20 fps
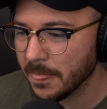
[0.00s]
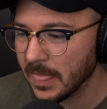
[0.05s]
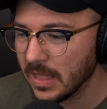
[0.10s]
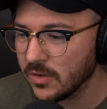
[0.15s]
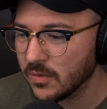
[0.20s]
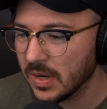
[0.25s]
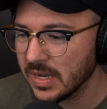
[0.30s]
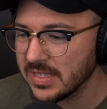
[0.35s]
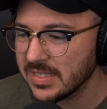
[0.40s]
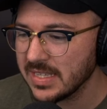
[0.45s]

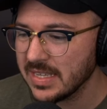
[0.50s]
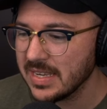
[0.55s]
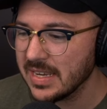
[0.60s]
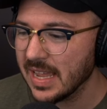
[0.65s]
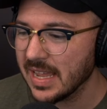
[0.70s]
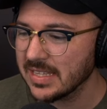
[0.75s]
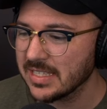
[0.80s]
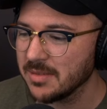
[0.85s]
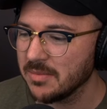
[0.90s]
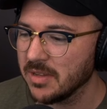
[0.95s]
Do I see
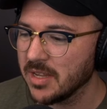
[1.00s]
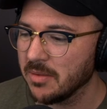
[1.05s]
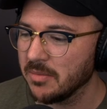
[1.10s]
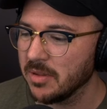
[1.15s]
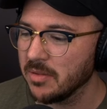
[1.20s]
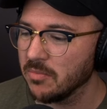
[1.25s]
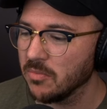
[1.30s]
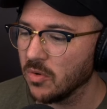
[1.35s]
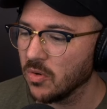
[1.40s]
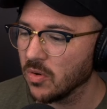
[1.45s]
NASA
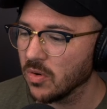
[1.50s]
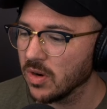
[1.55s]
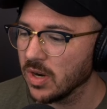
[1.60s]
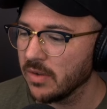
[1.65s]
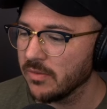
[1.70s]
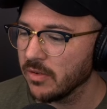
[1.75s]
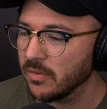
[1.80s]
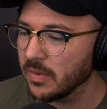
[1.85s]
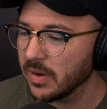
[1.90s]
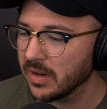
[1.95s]
becoming more
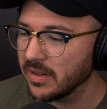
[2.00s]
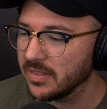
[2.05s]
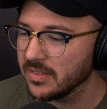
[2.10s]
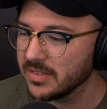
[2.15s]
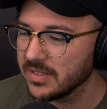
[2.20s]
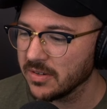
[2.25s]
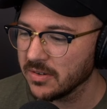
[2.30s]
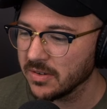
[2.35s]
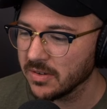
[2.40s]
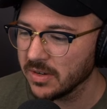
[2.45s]
of a
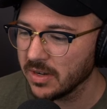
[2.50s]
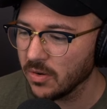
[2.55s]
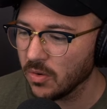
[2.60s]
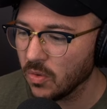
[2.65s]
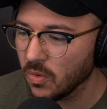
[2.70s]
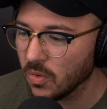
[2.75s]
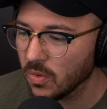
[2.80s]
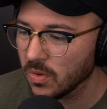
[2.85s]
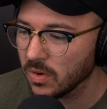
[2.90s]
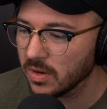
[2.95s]
regulatory
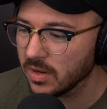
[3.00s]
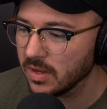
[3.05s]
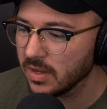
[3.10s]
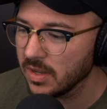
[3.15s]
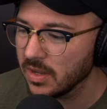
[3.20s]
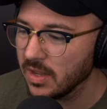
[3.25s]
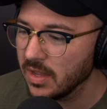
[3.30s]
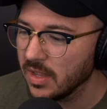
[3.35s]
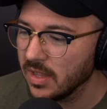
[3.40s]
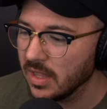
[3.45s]
org
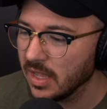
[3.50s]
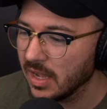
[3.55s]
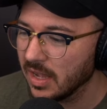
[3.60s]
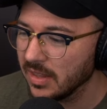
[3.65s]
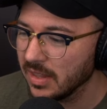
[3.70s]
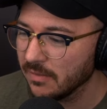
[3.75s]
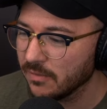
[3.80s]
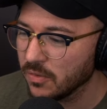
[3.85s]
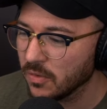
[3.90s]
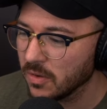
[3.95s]

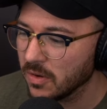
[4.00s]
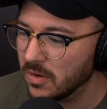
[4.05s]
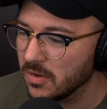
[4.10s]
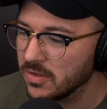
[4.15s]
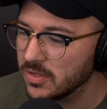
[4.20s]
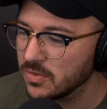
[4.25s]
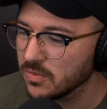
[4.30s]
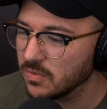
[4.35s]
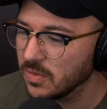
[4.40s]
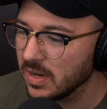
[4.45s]
that
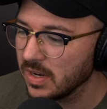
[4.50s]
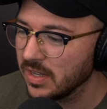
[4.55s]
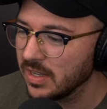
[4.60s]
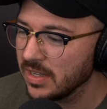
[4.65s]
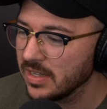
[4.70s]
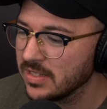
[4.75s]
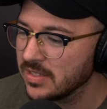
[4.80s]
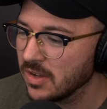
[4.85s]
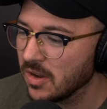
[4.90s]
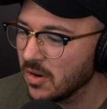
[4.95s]
forgoes running
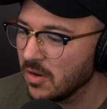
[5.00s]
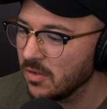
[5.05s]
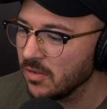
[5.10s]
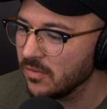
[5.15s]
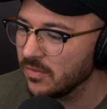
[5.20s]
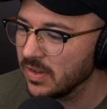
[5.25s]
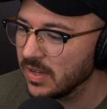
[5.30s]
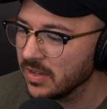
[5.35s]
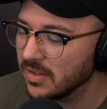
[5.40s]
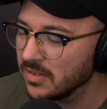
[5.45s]
its own
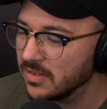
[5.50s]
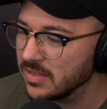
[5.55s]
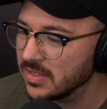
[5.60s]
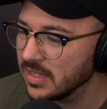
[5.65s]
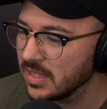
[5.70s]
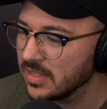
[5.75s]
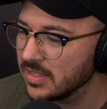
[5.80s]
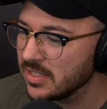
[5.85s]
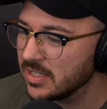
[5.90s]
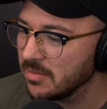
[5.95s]
vehicles
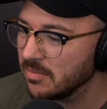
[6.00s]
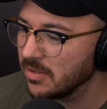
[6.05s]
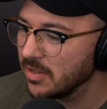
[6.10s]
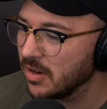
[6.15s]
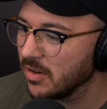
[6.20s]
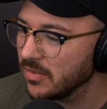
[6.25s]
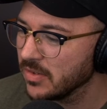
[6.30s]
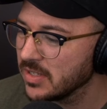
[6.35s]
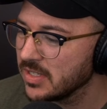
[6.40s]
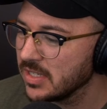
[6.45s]
and simply
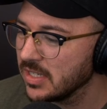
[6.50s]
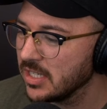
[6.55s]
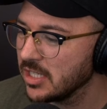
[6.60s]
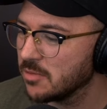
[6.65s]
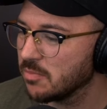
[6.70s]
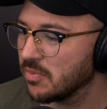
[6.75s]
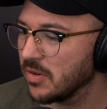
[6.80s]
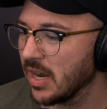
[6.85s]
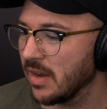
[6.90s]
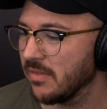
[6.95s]
oversees
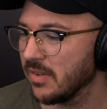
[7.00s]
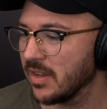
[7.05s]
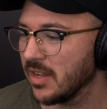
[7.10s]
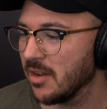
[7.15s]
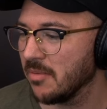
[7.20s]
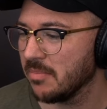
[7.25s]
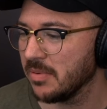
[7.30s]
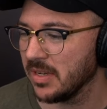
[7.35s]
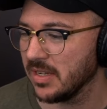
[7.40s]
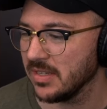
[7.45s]
private
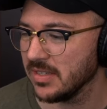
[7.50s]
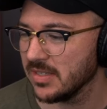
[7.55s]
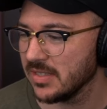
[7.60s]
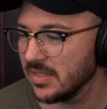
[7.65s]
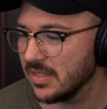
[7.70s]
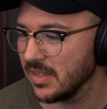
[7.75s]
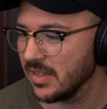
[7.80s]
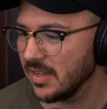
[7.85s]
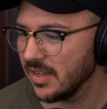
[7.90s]
companies,